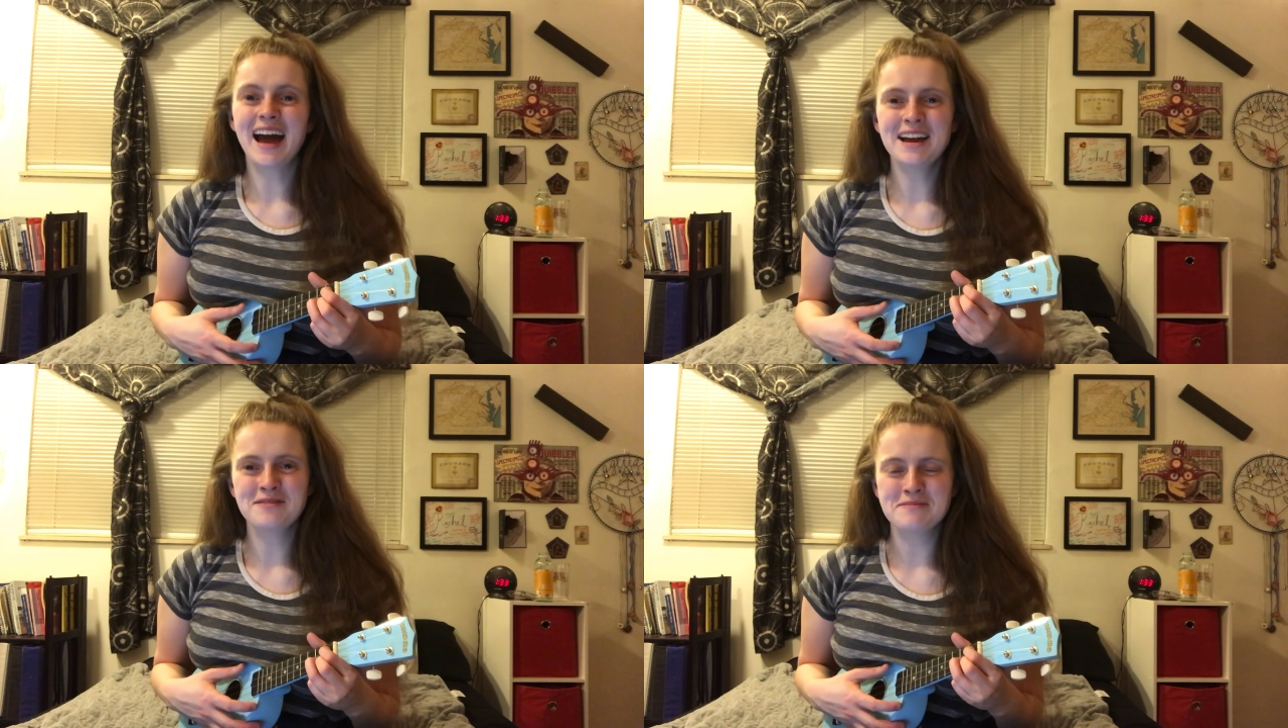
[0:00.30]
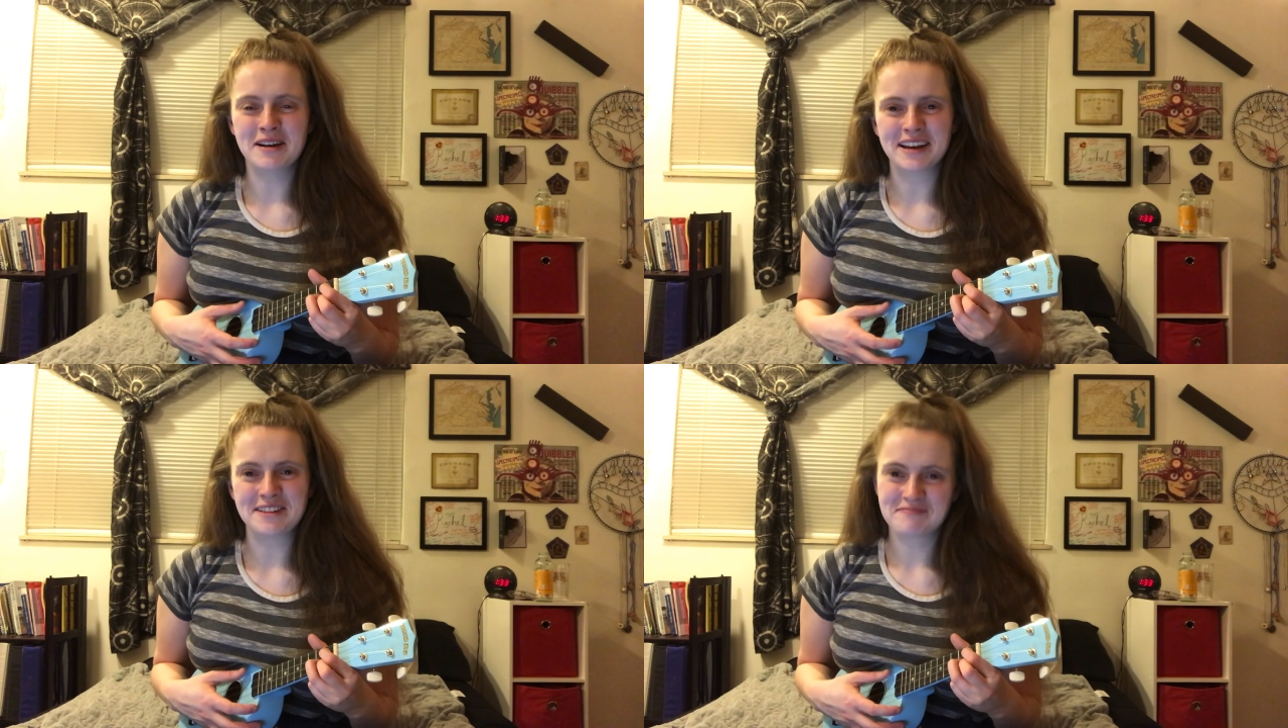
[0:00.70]
Hi
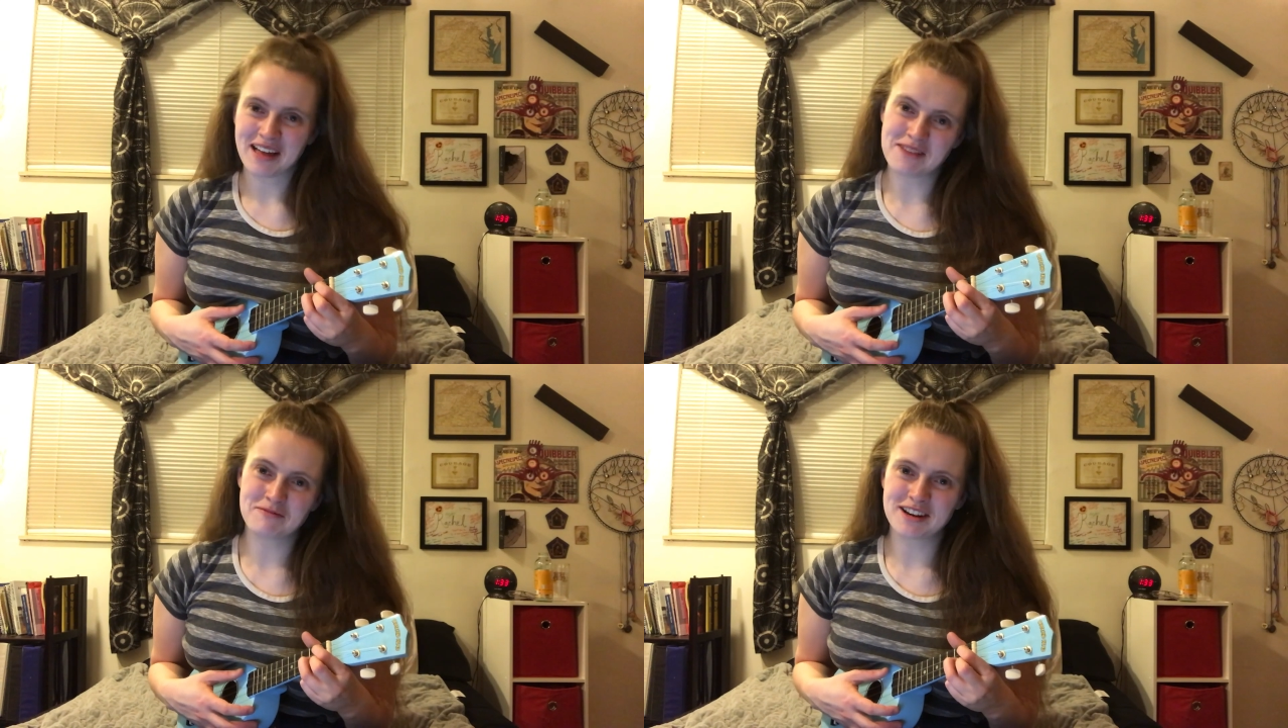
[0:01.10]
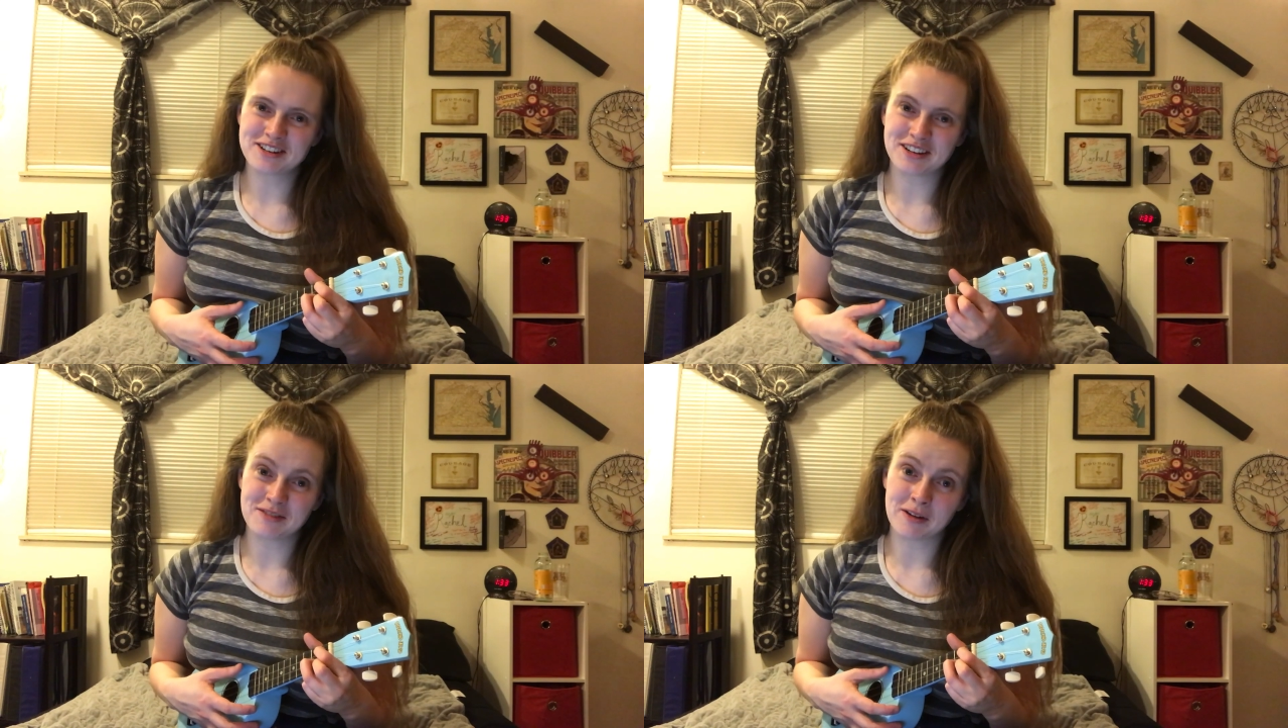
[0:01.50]
everybody, I'm
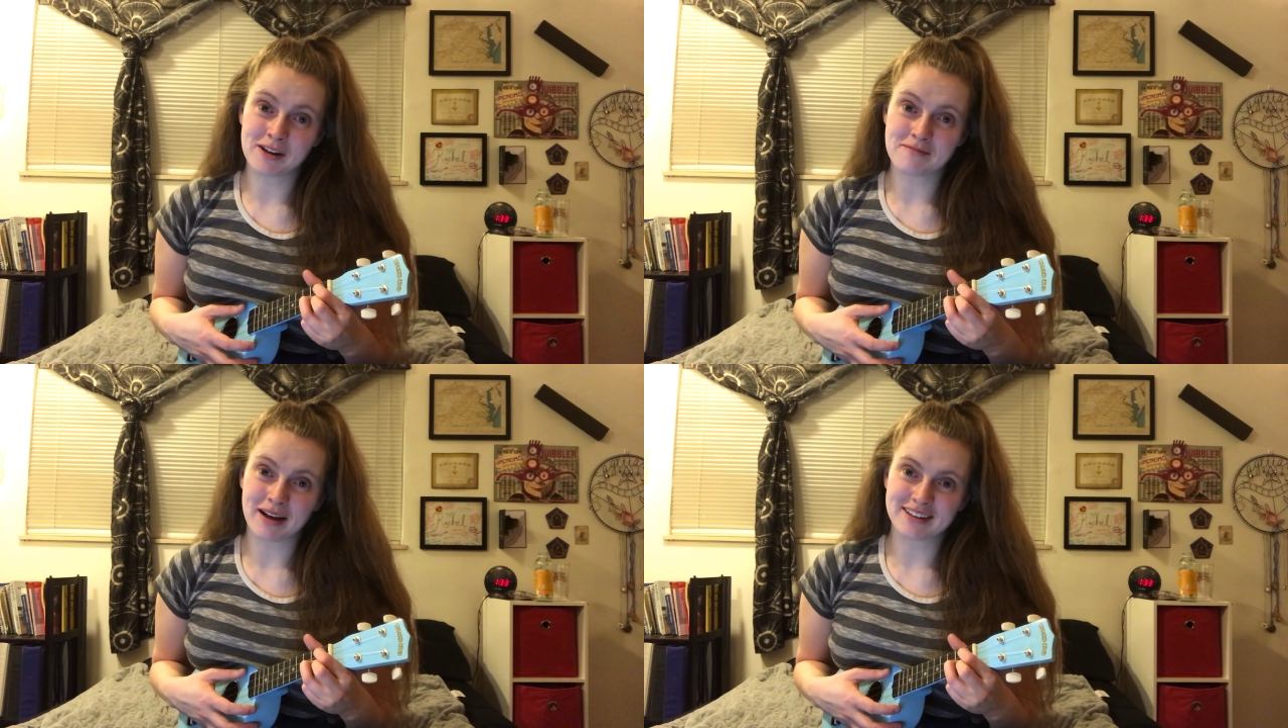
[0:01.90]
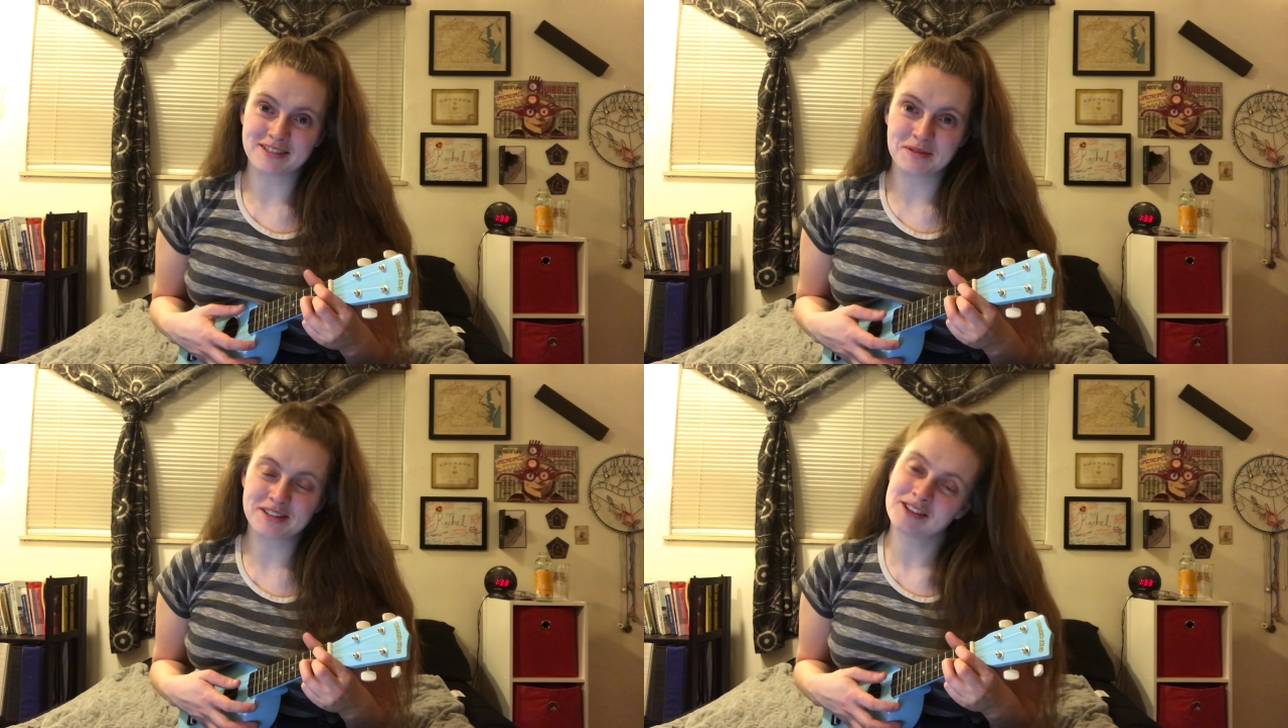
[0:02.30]
Rachel and welcome back
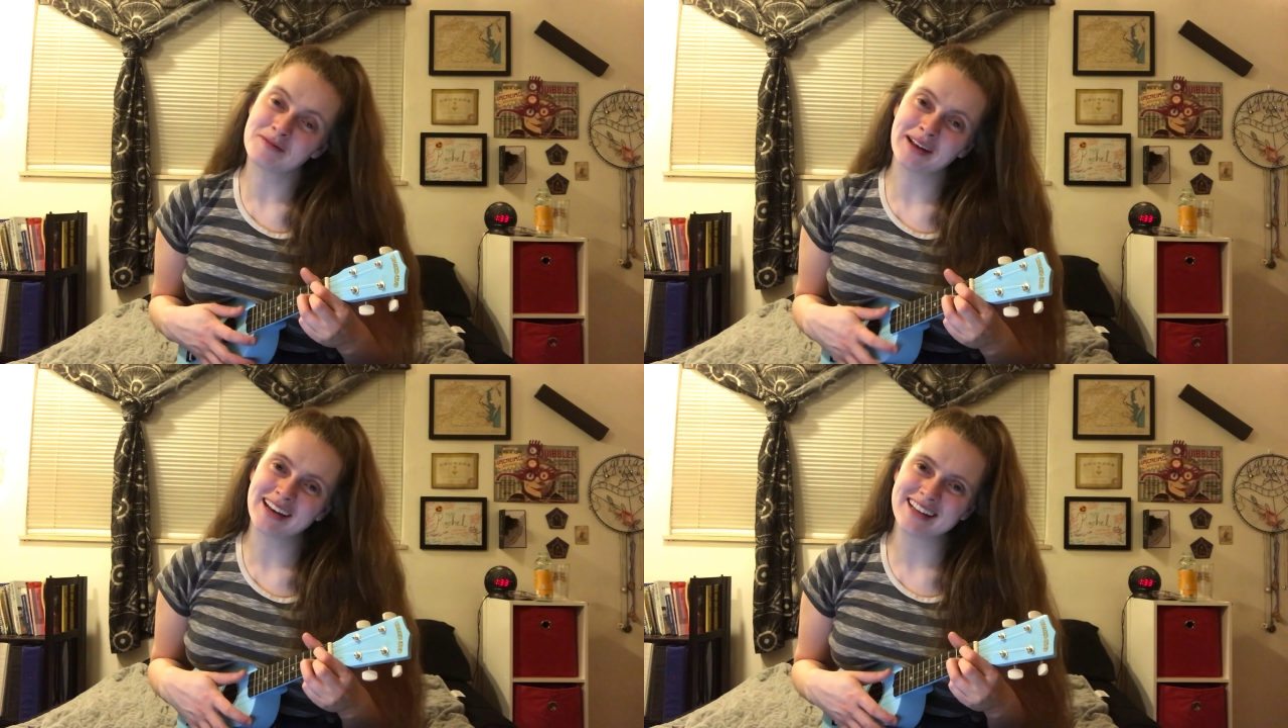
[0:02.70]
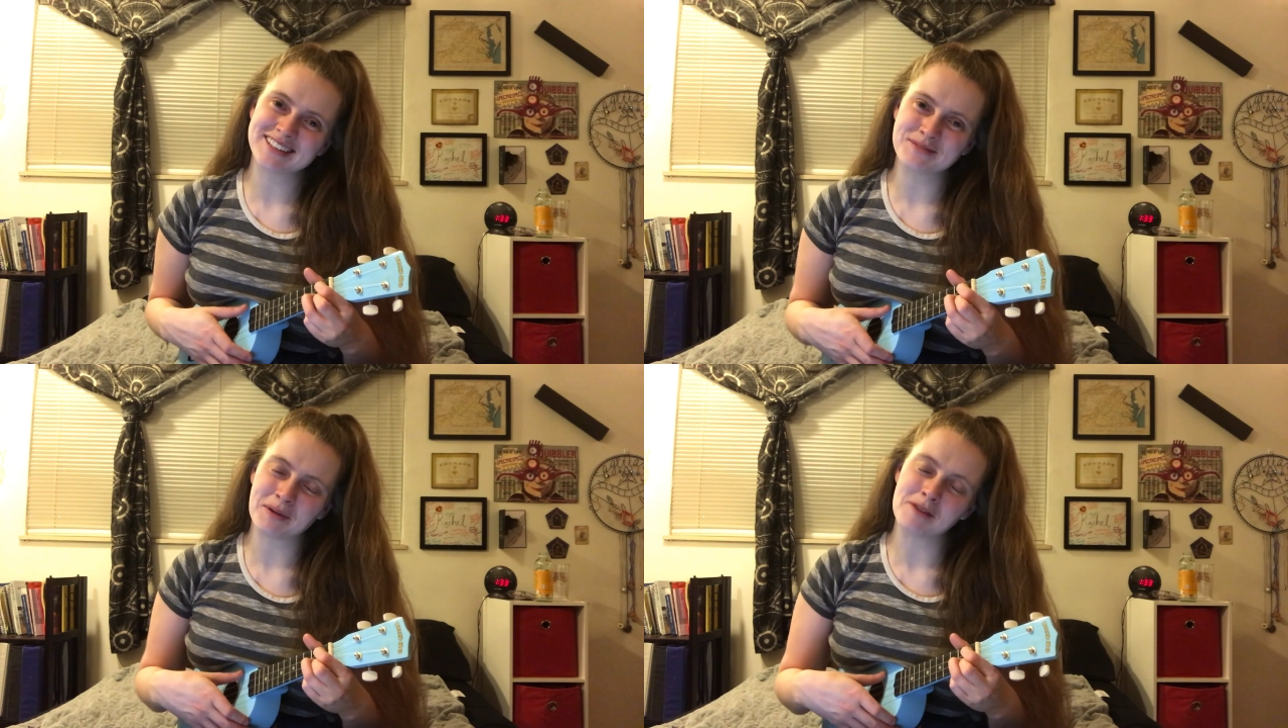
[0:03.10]
to Musical
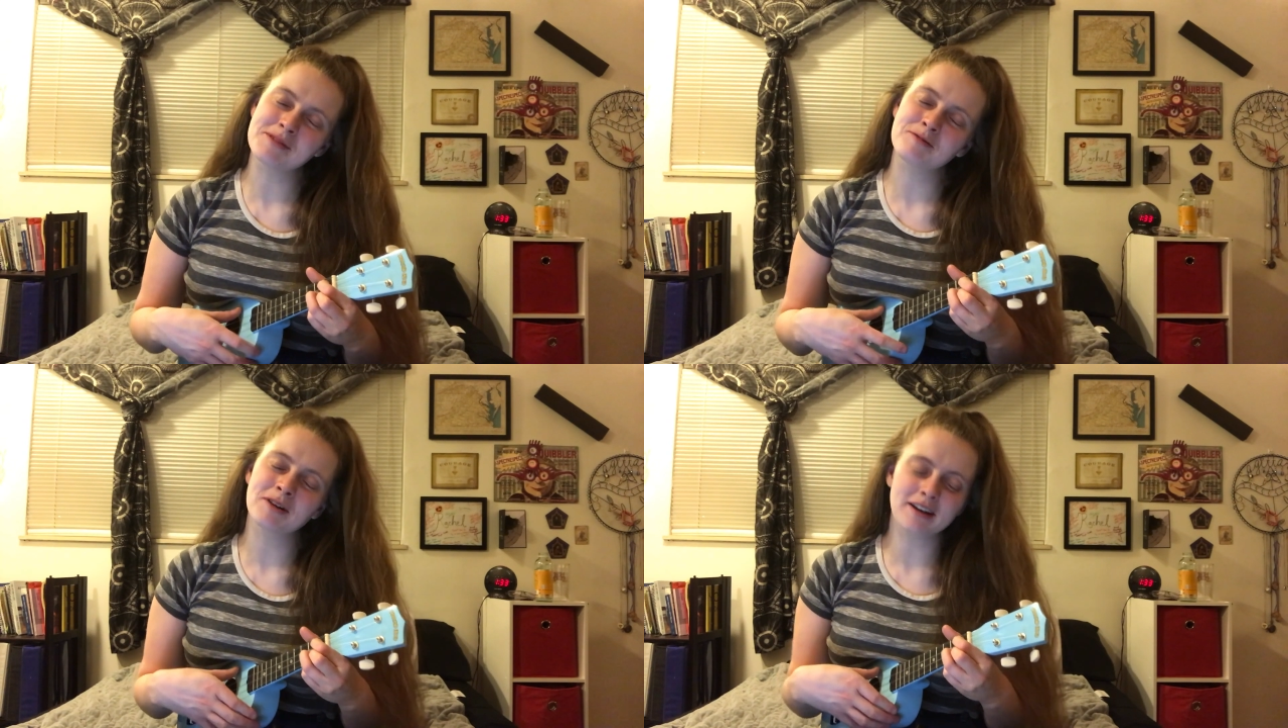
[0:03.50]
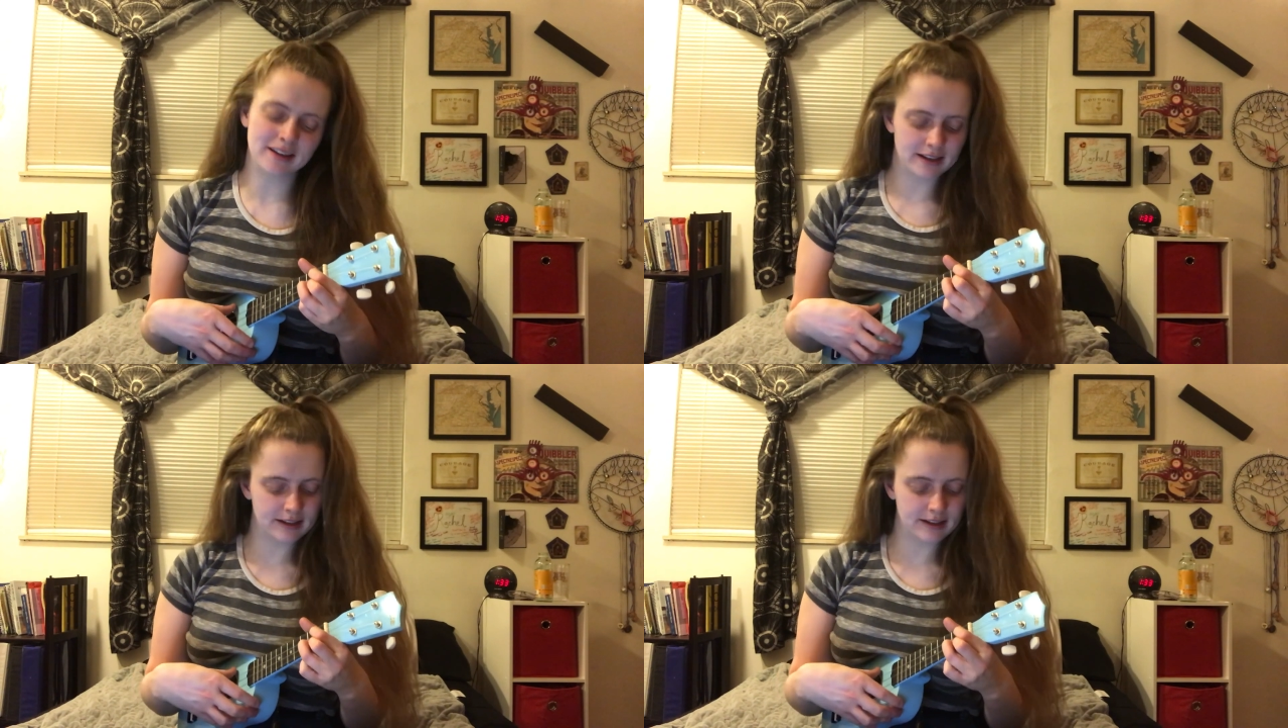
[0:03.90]
Mondays in Apartment 1.